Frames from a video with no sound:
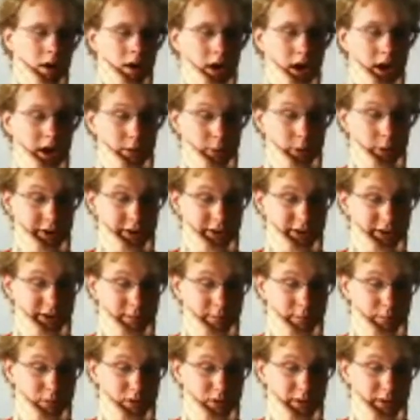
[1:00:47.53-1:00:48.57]

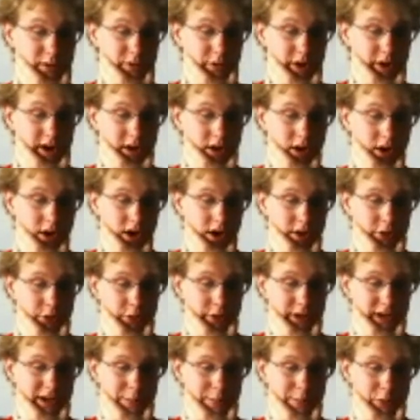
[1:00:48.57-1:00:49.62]
Anyways, moving right along,
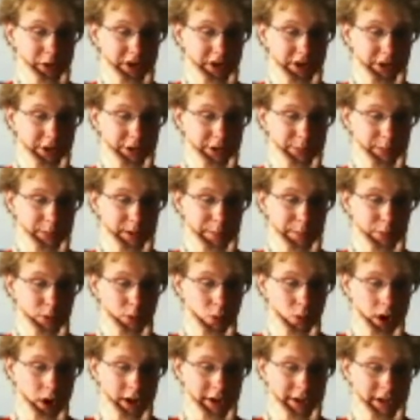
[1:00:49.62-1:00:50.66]
3D printers. People
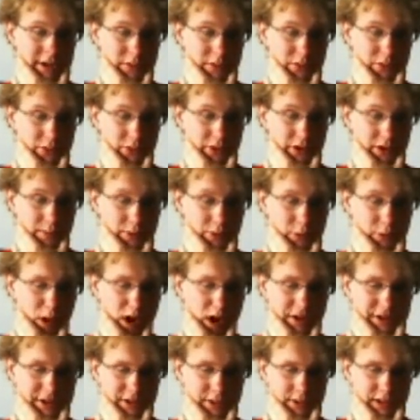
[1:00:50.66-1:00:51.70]
want an affordable
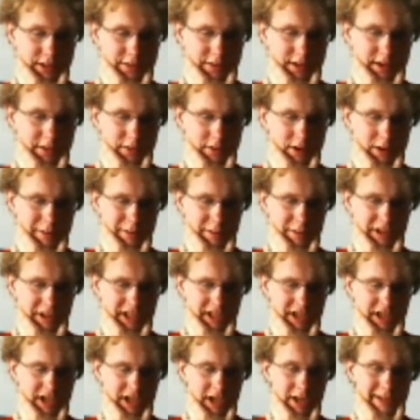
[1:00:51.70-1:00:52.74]
one, so they've given a
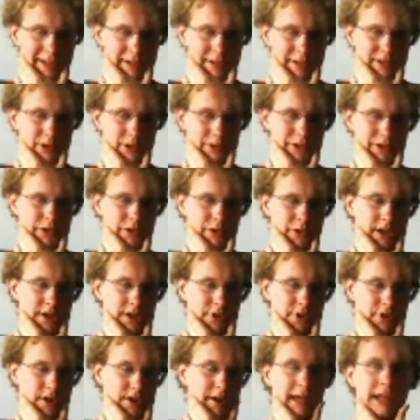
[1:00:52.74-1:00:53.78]
million dollars to a
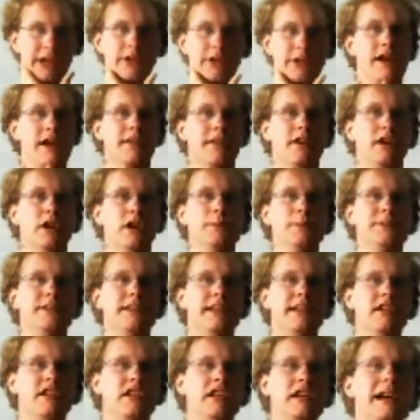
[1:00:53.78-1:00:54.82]
stranger on the internet in the hopes
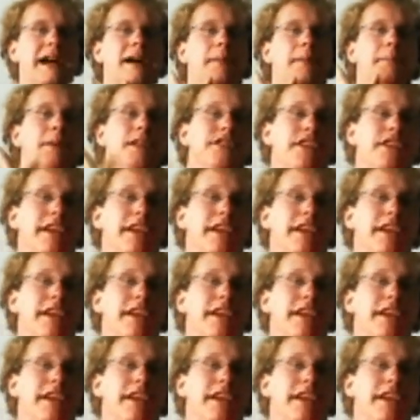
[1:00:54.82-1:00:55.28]
that it'll happen,